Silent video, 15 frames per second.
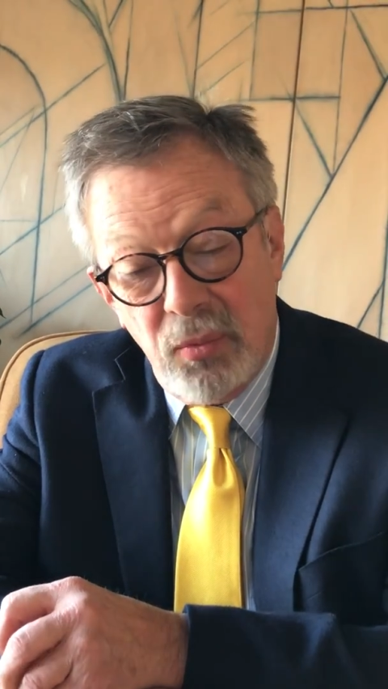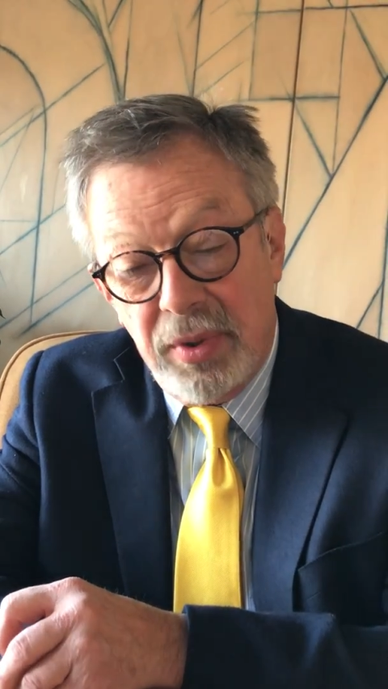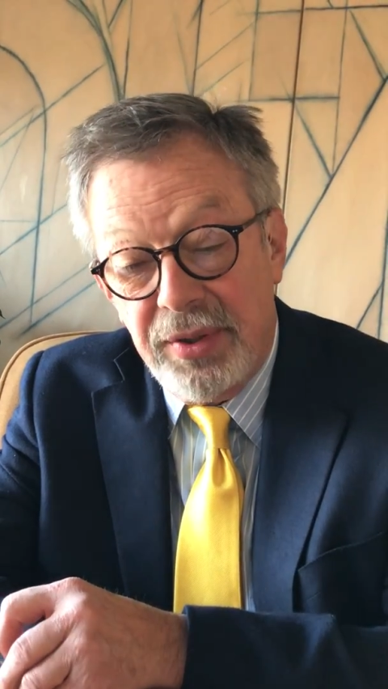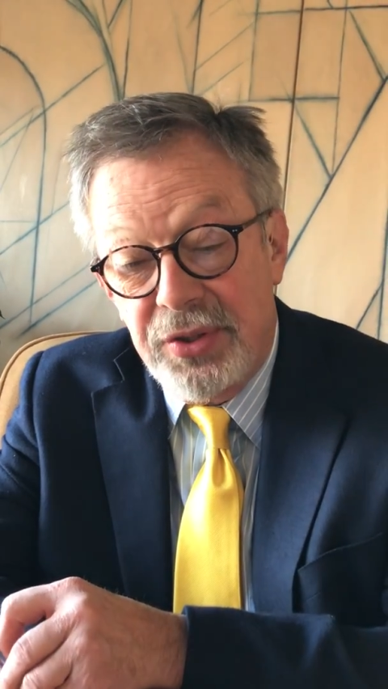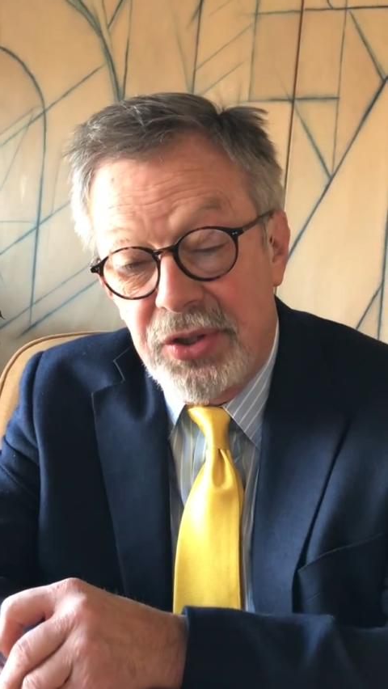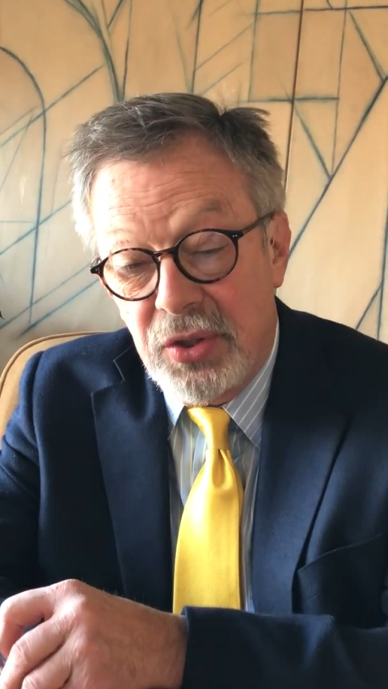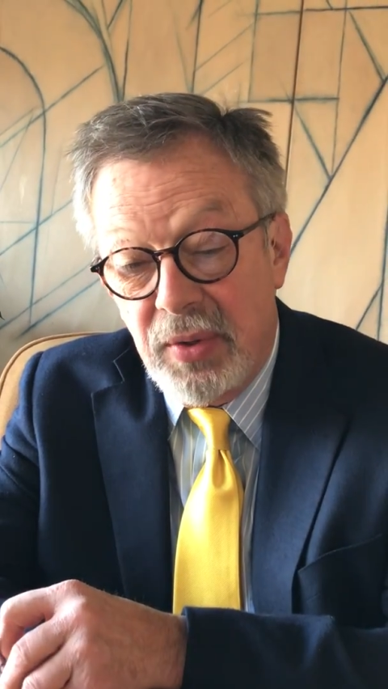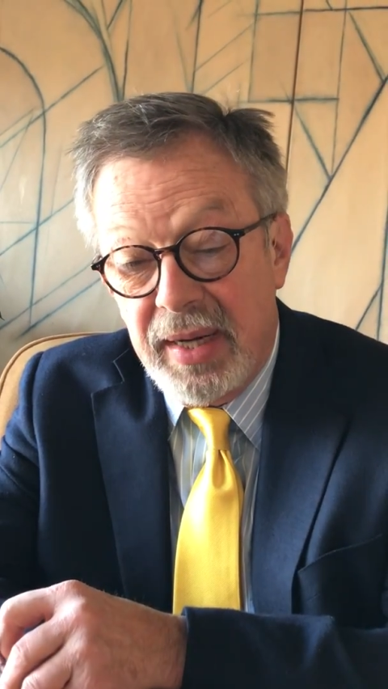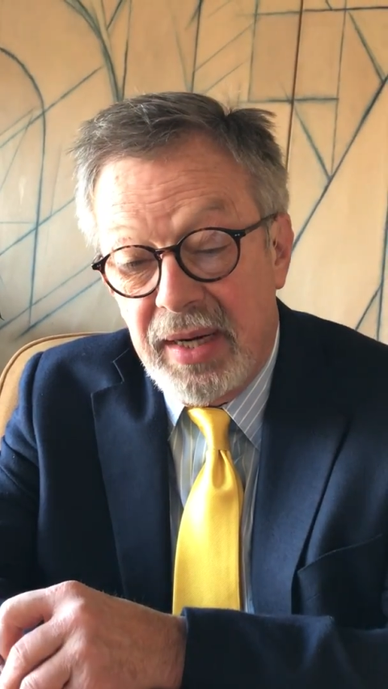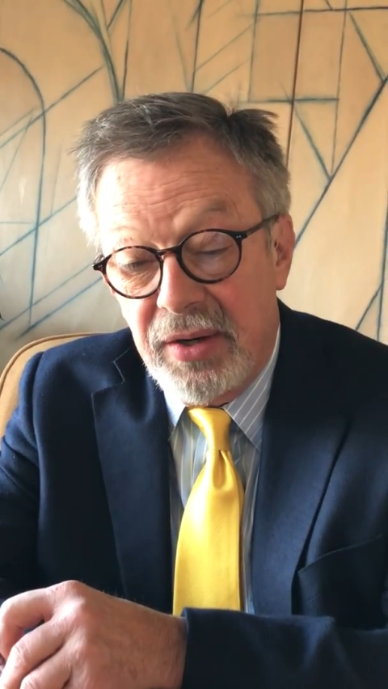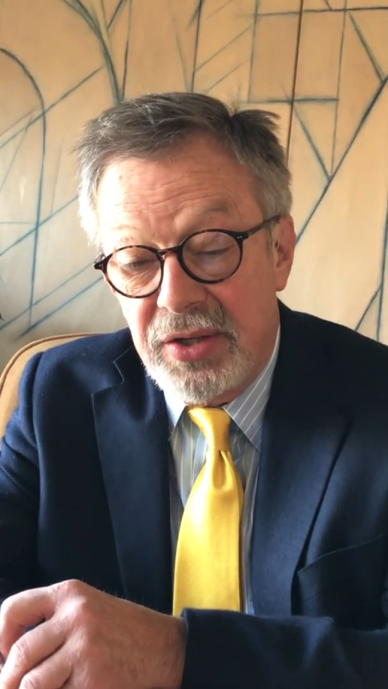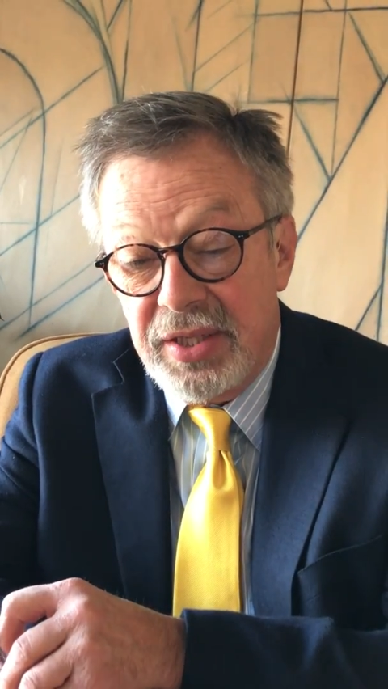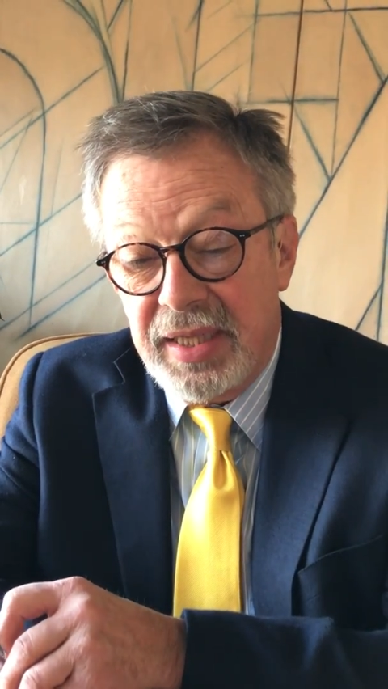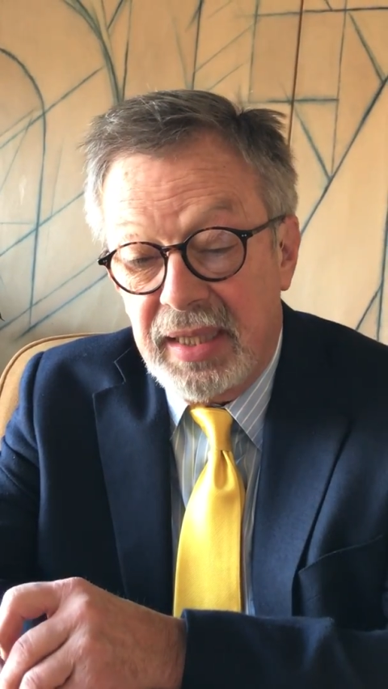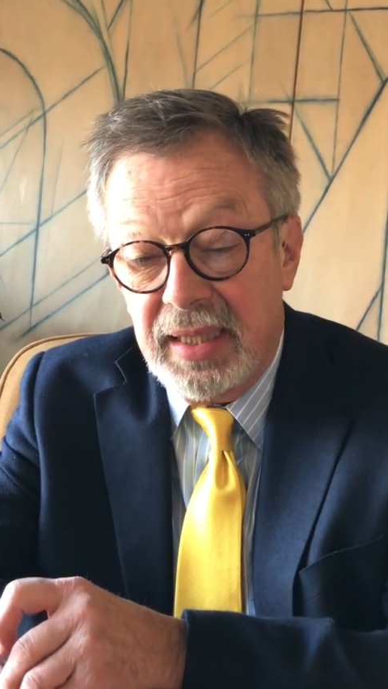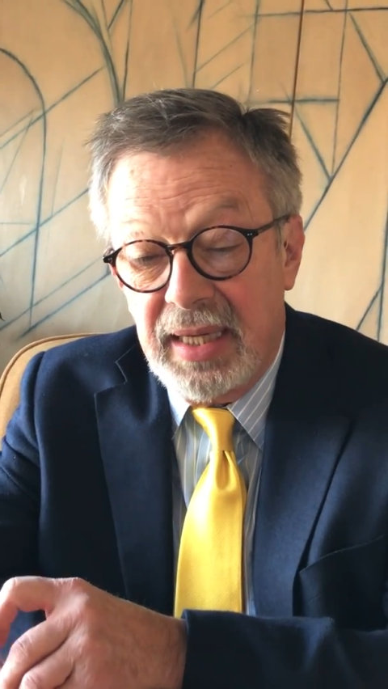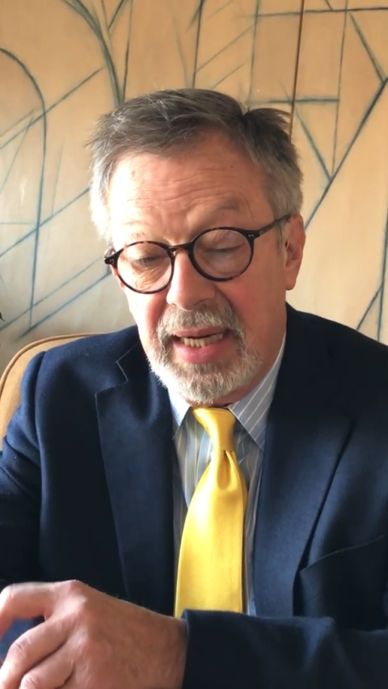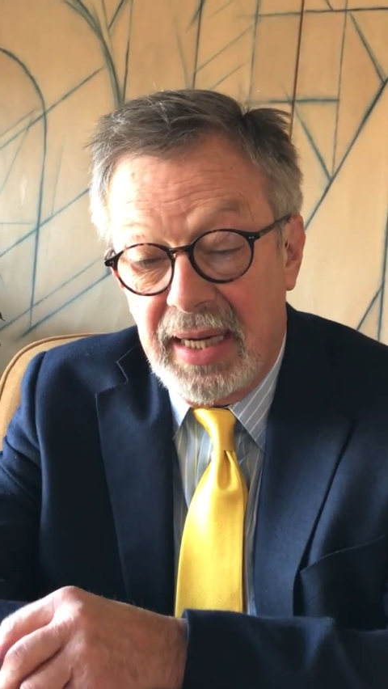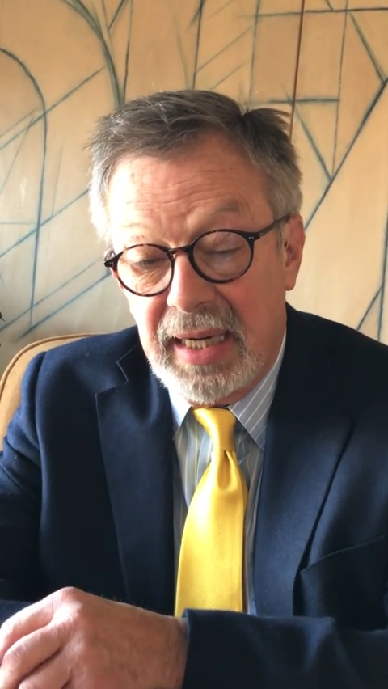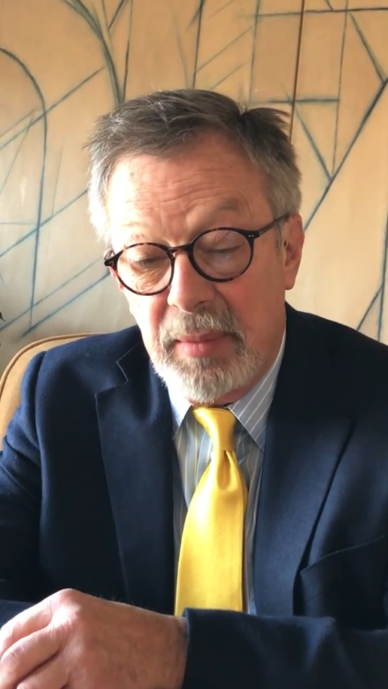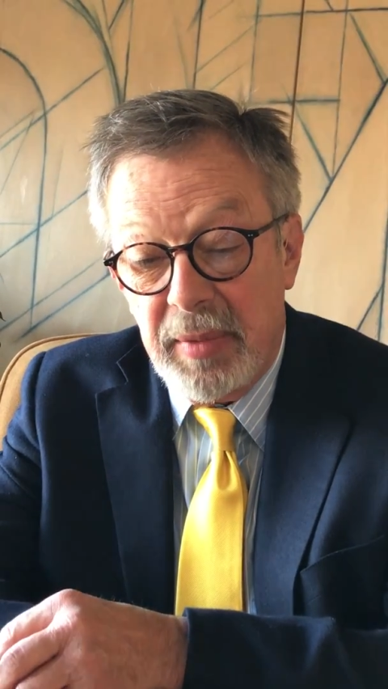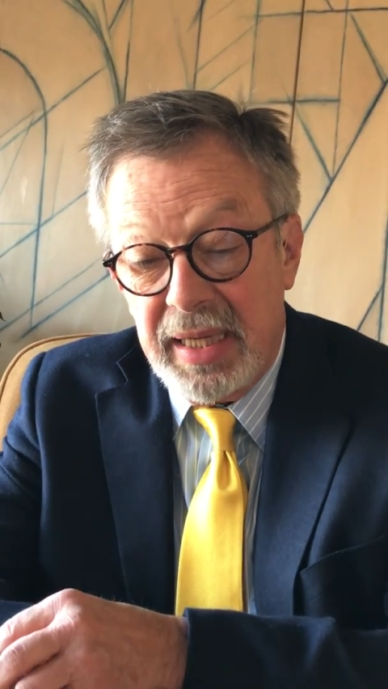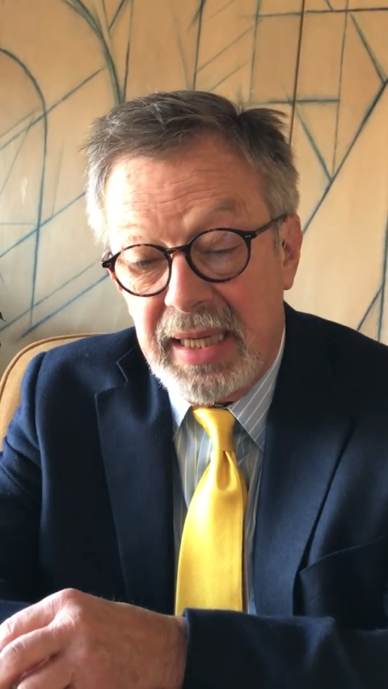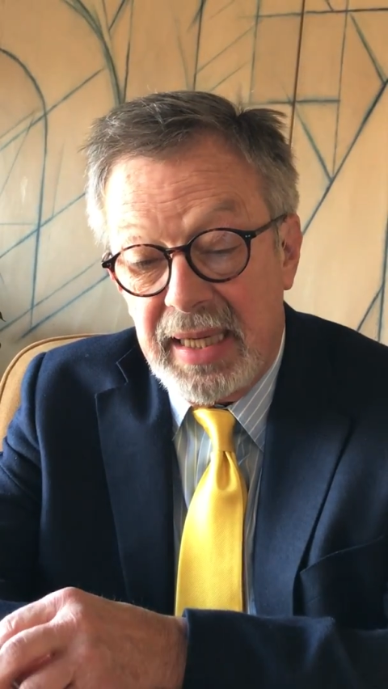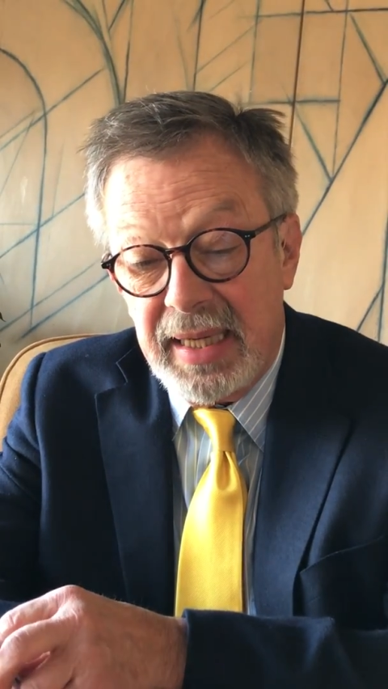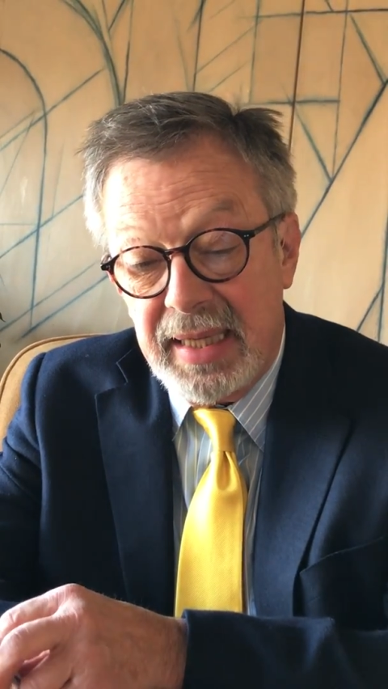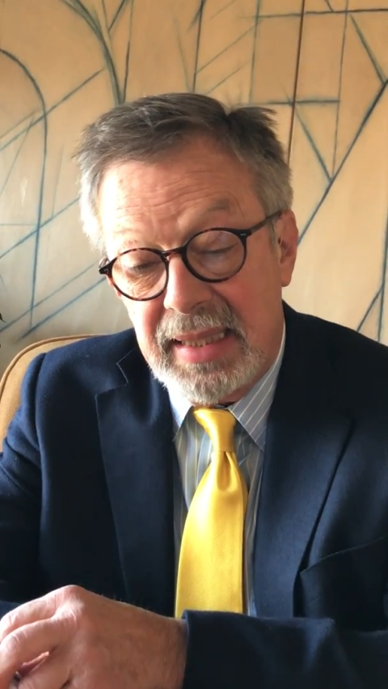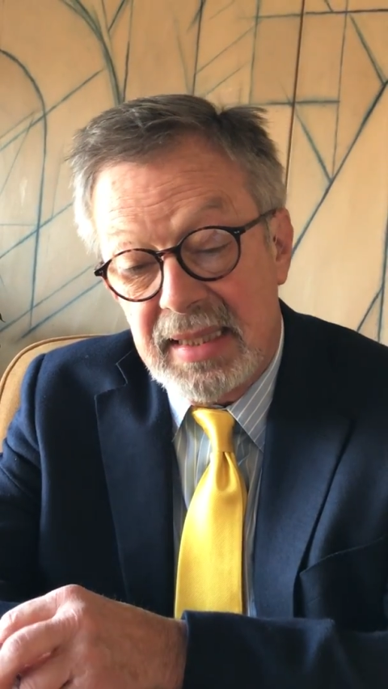with New Energy Economy